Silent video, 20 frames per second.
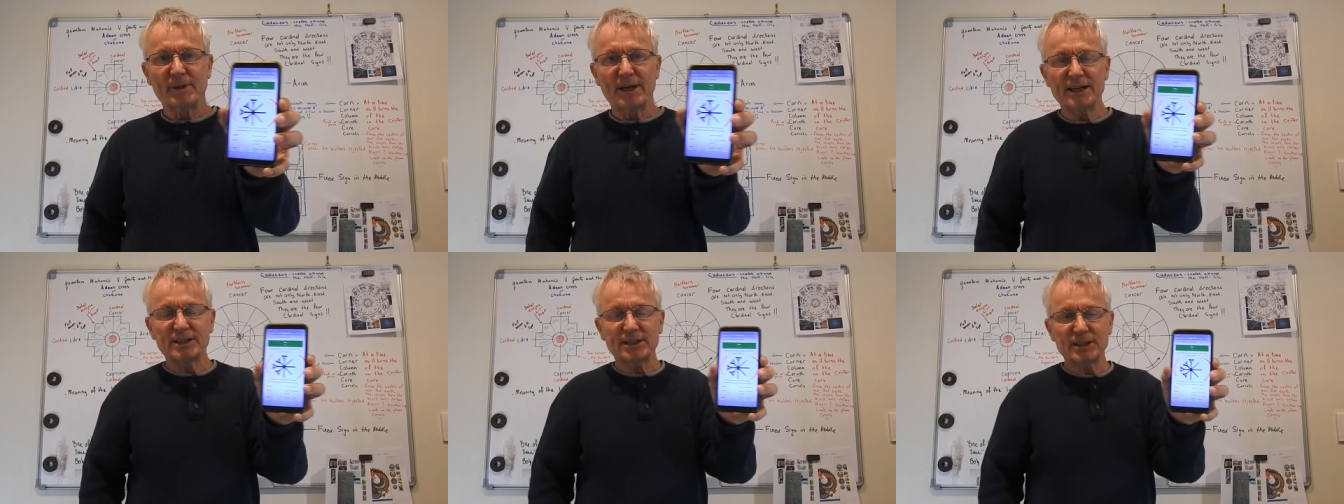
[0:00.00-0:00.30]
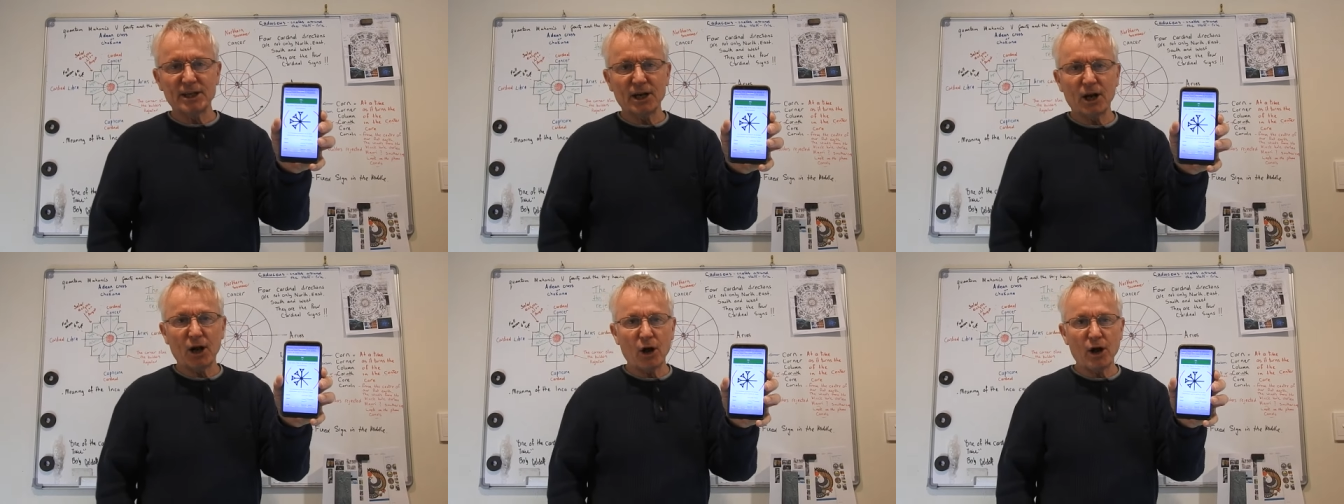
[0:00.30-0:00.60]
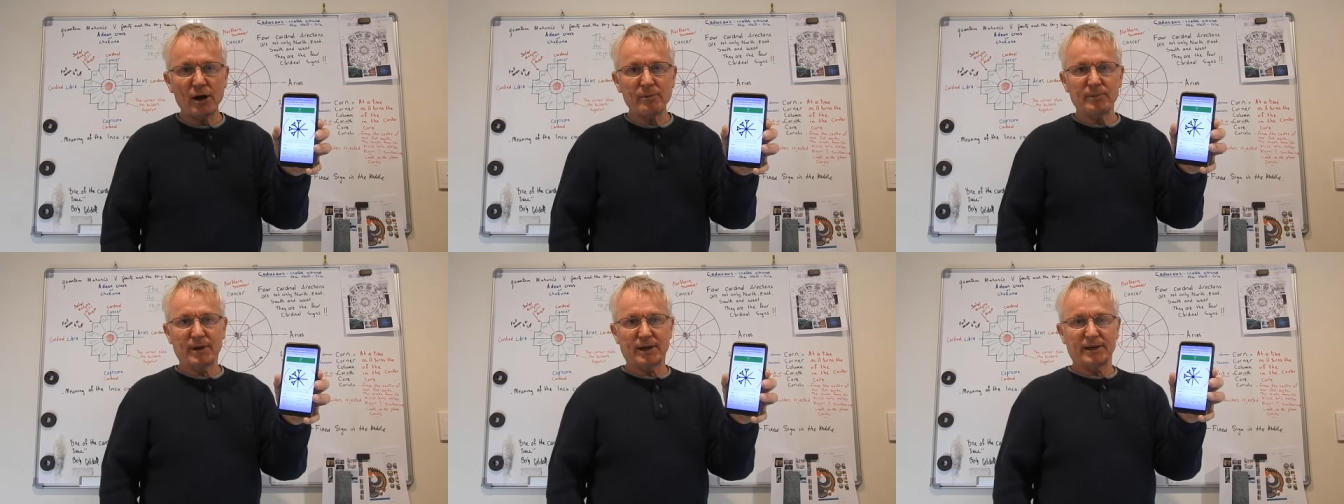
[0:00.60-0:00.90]
It's an
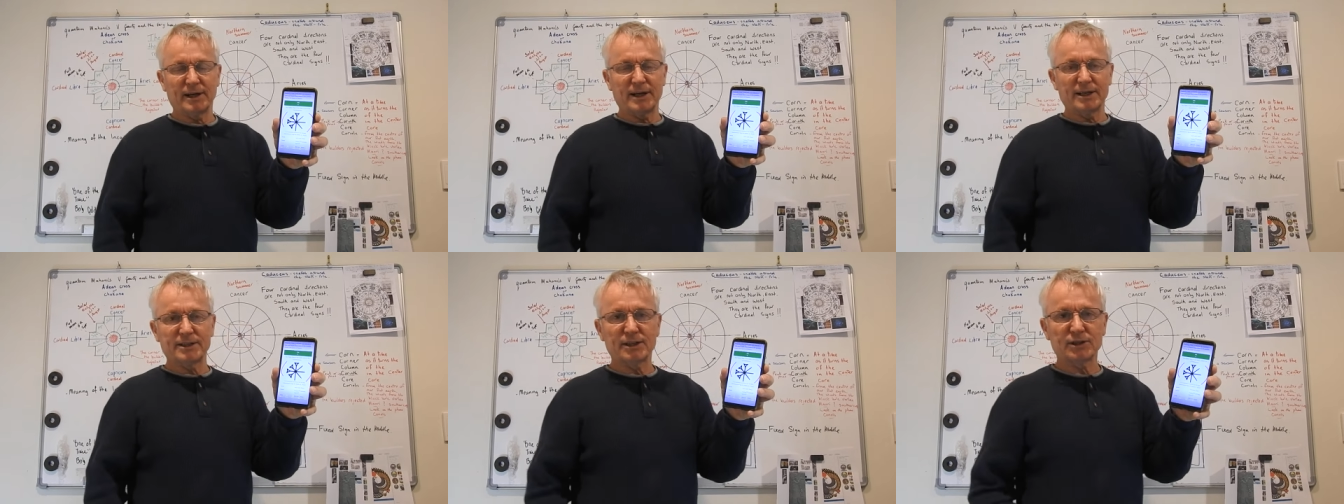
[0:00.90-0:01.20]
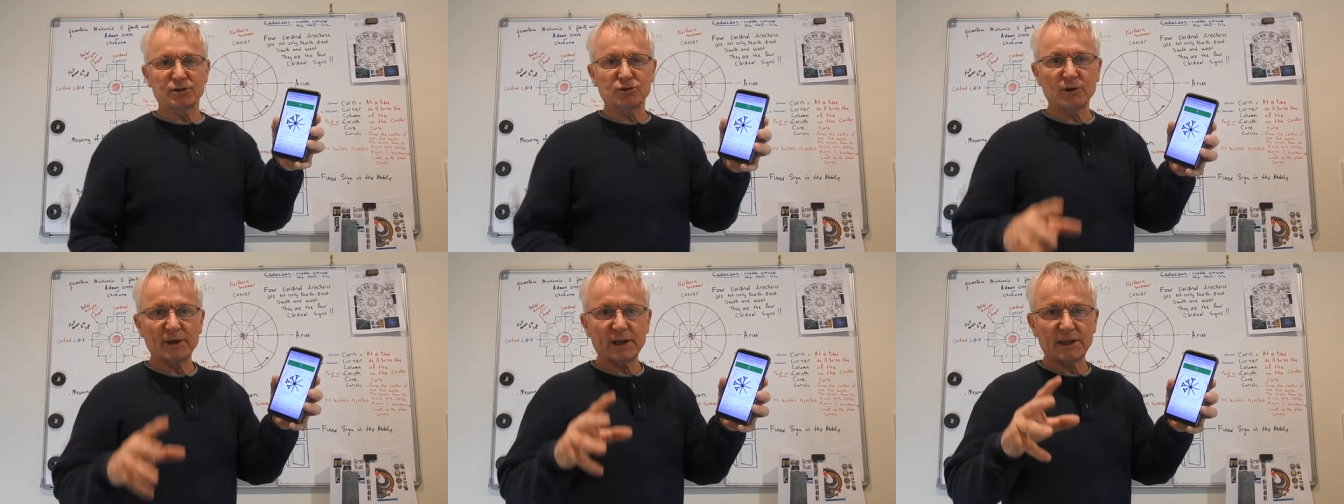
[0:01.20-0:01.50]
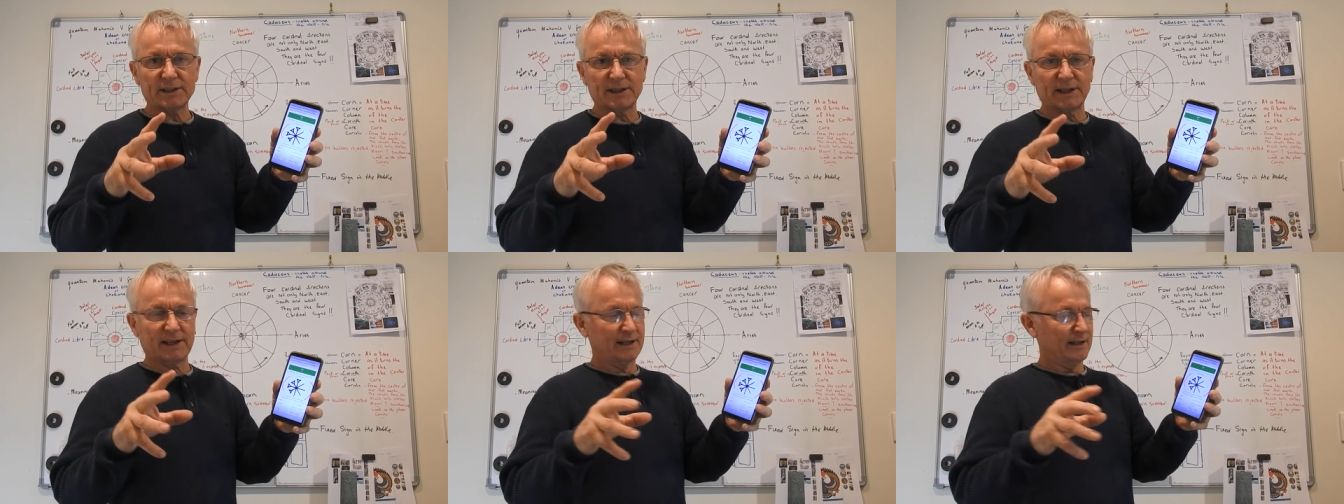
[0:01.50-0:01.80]
alignment. It's a
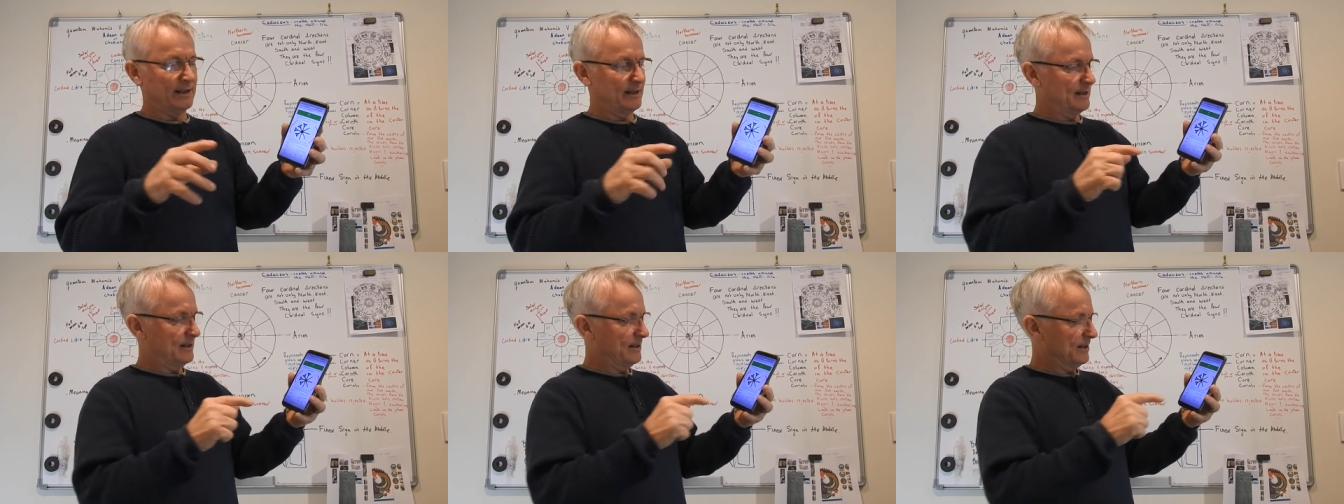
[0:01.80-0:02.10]
trinity.